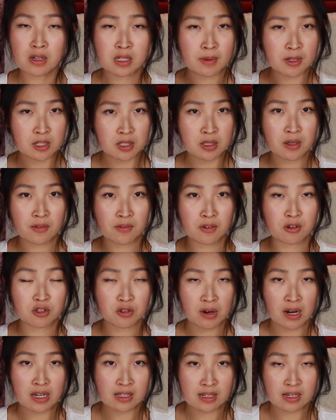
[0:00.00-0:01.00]
especially if you're
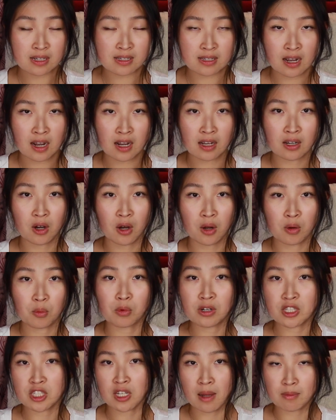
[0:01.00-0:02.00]
trying to decide on
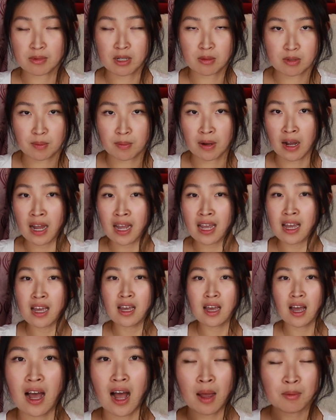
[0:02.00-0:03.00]
which laptop to buy.
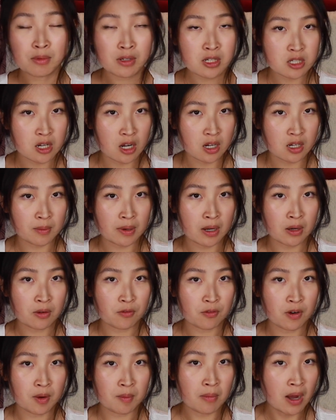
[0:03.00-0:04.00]
I'm going to talk about
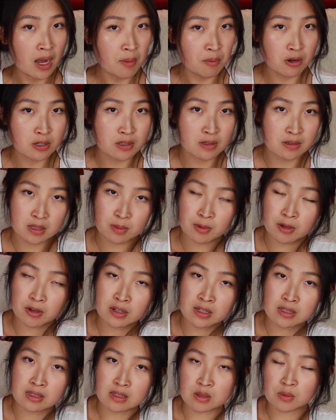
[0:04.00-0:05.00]
from my personal
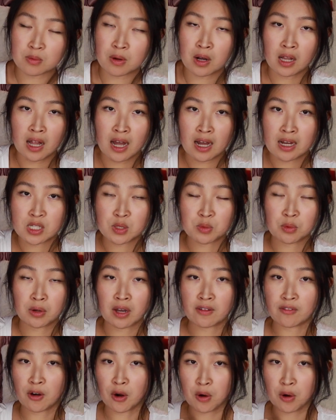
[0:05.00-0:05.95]
experience as well as what I've